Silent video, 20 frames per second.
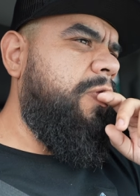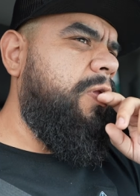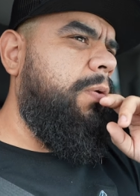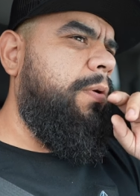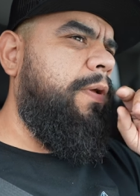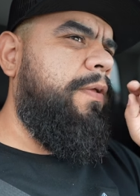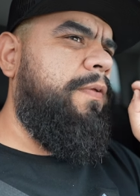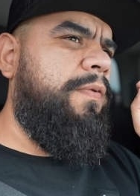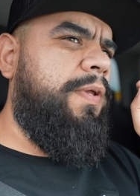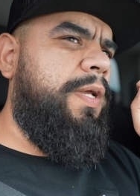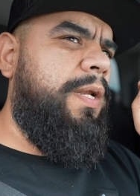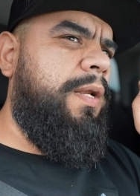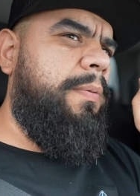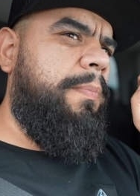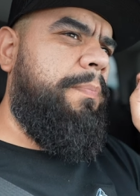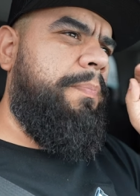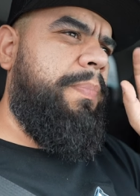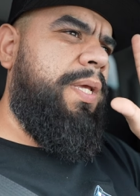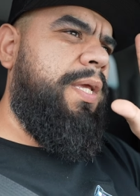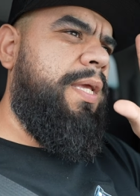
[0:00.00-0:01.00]
This is gonna
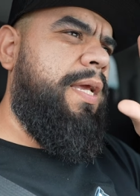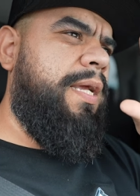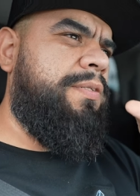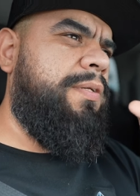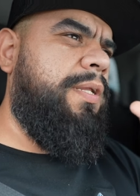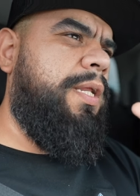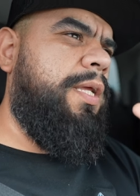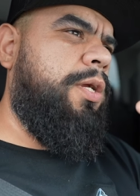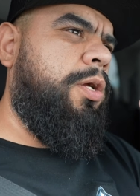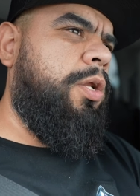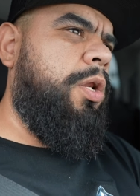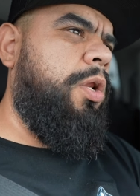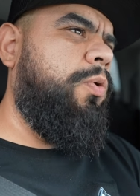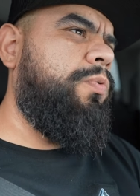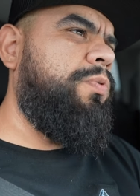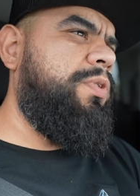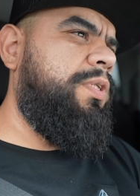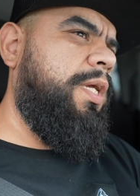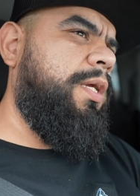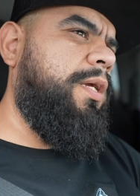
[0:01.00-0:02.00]
be actually
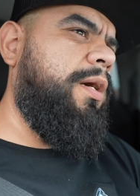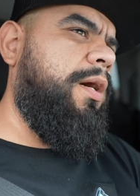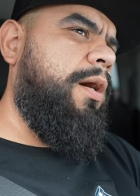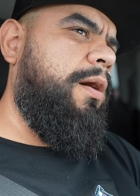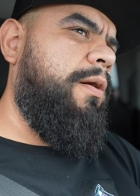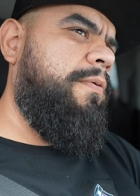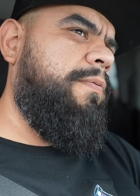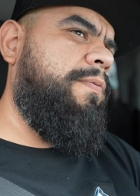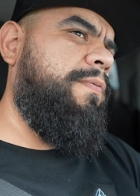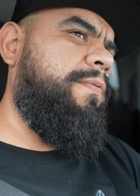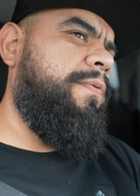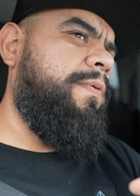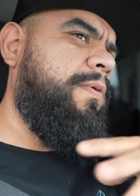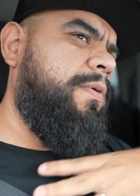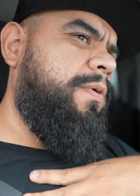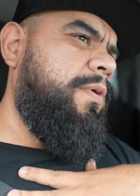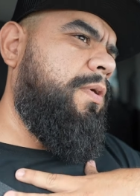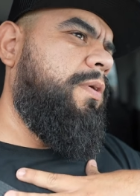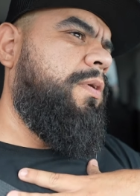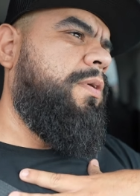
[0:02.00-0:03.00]
closing off
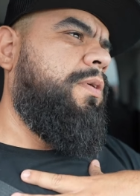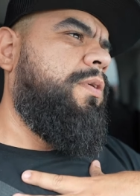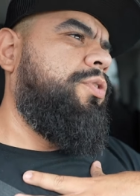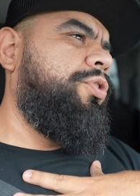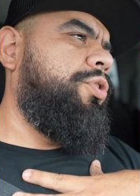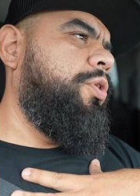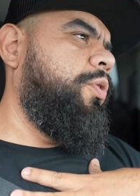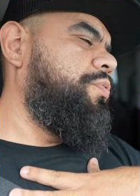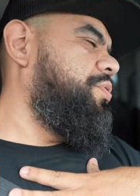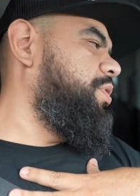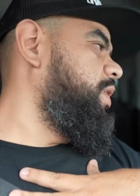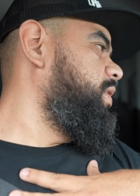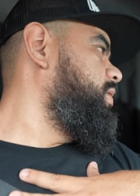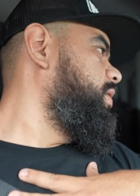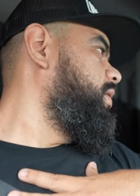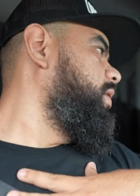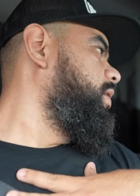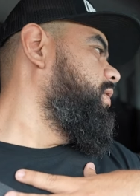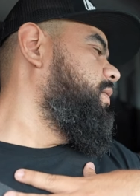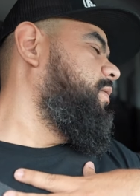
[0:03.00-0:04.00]
show
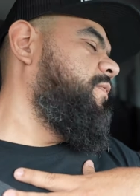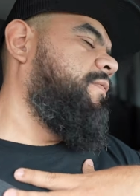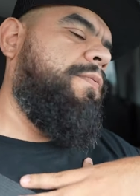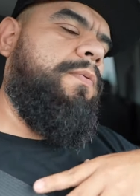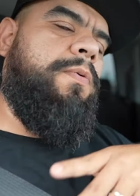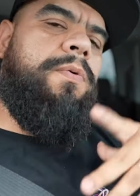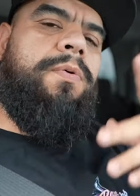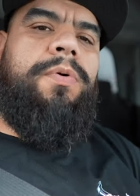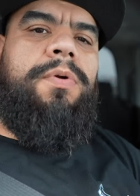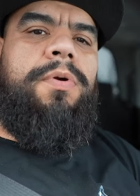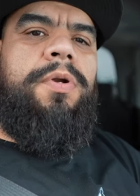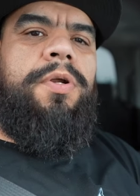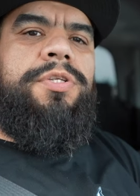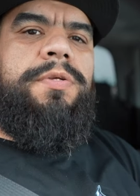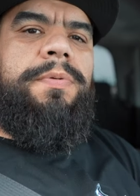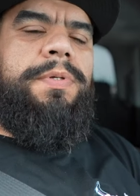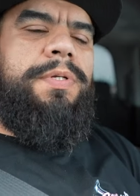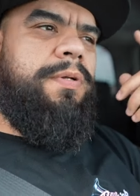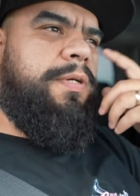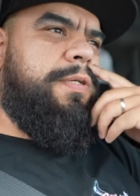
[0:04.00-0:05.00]
season for our
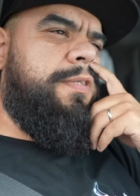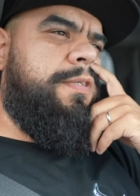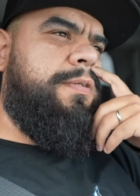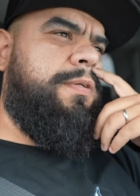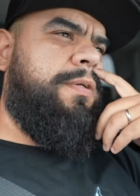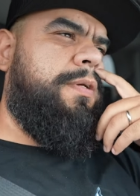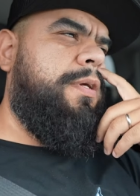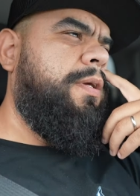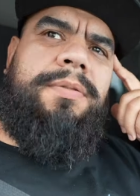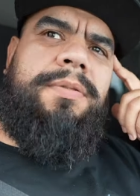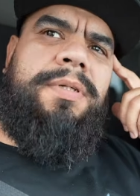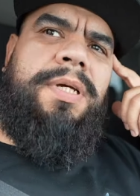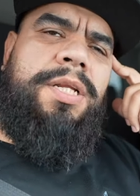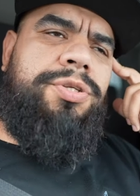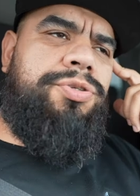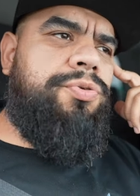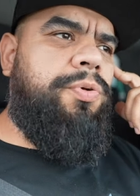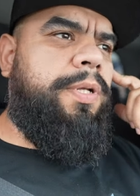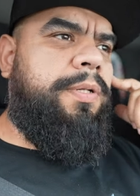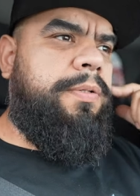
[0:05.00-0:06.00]
Jimmy trucks. Gonna
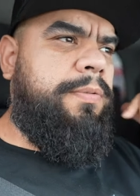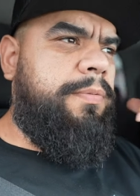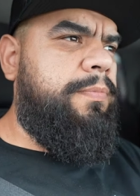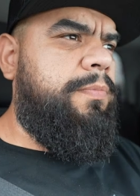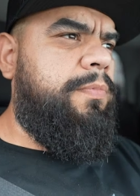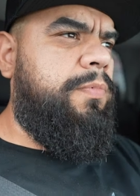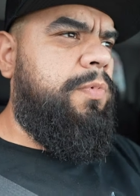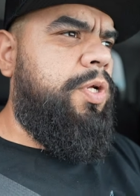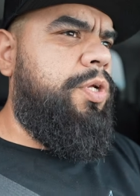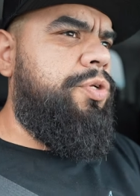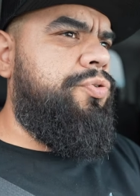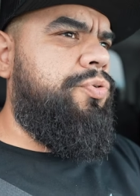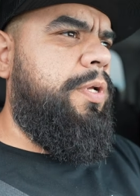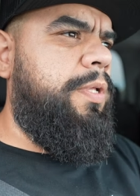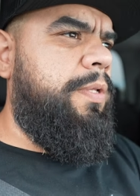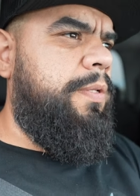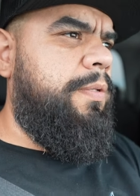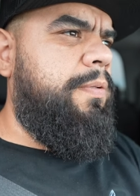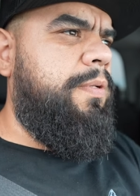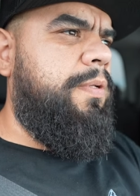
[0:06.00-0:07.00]
enjoy it.